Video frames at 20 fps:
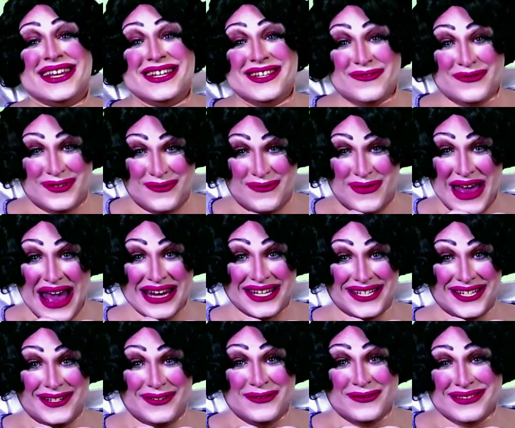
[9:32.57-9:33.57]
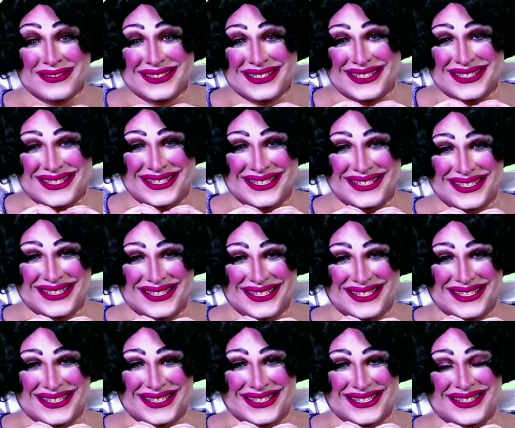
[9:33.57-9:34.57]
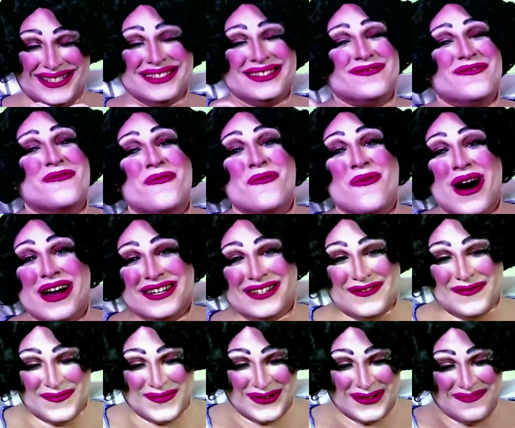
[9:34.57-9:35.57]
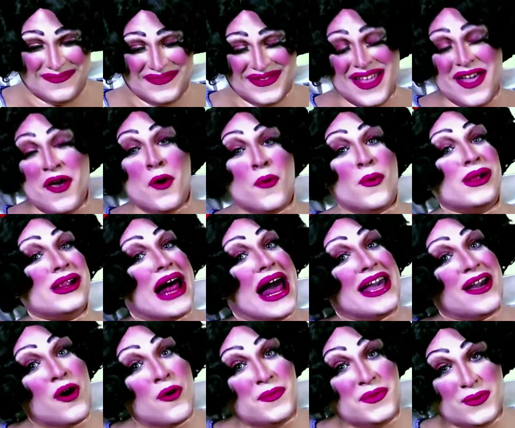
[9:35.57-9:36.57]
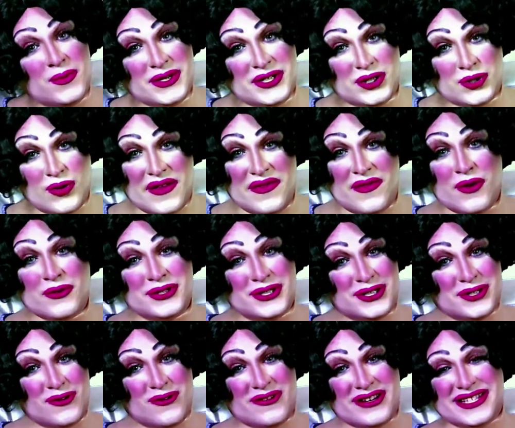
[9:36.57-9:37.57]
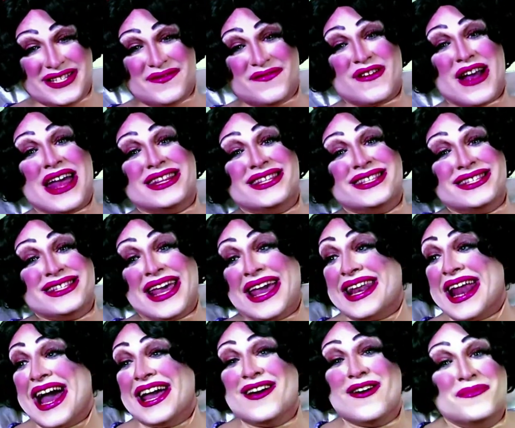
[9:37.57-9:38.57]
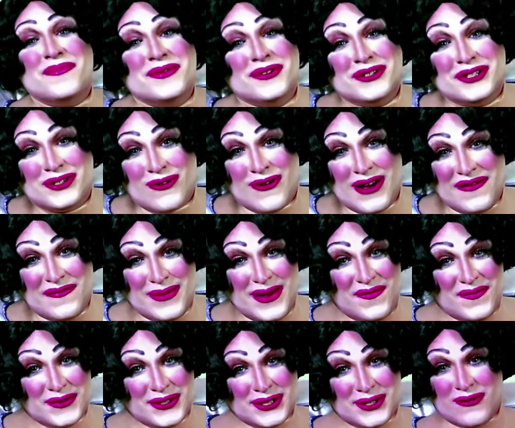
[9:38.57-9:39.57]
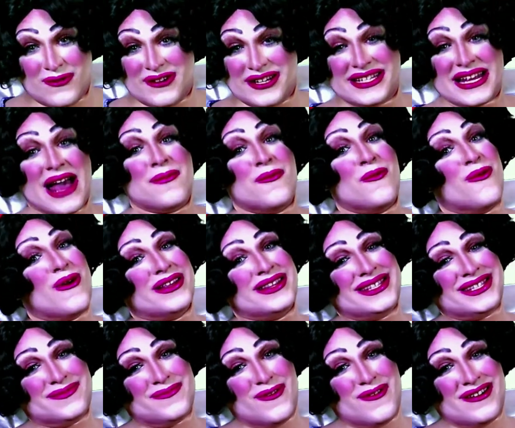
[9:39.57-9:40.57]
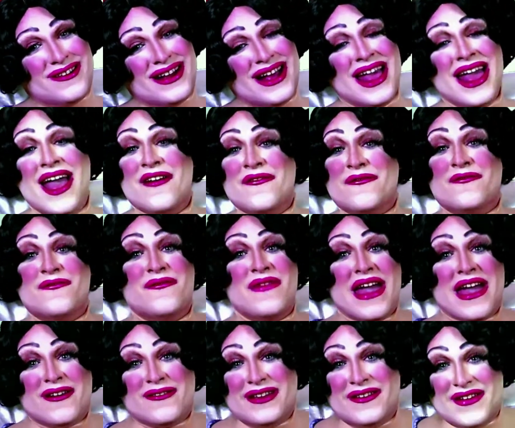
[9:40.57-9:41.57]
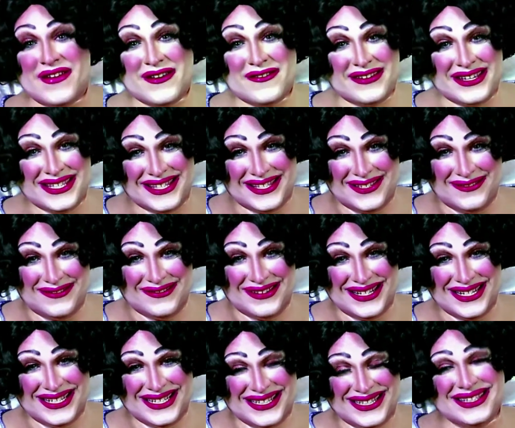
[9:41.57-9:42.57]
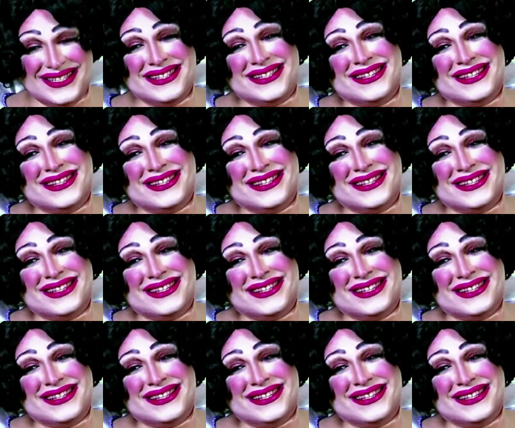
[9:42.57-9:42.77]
Can you do that too? Wonderful. Well, I hope you enjoyed those stories, friends, and I hope you'll join me for story time once more very, very soon.